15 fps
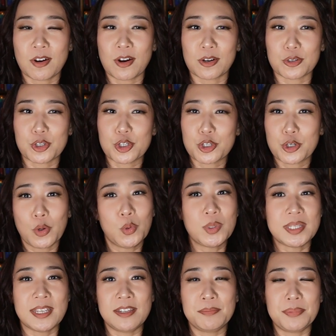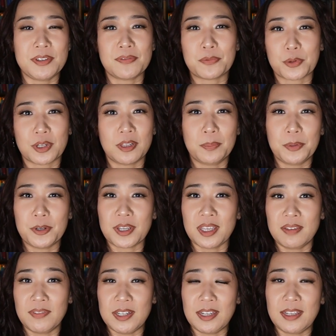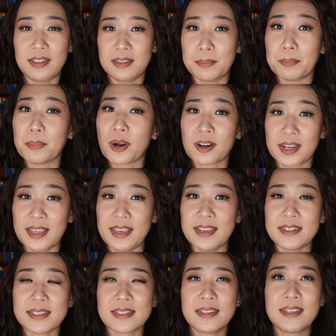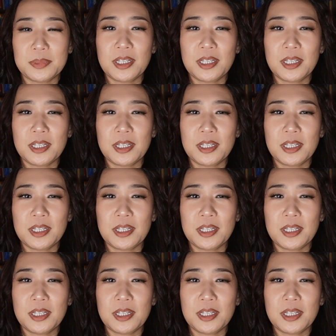are chosen before the book even hit the market.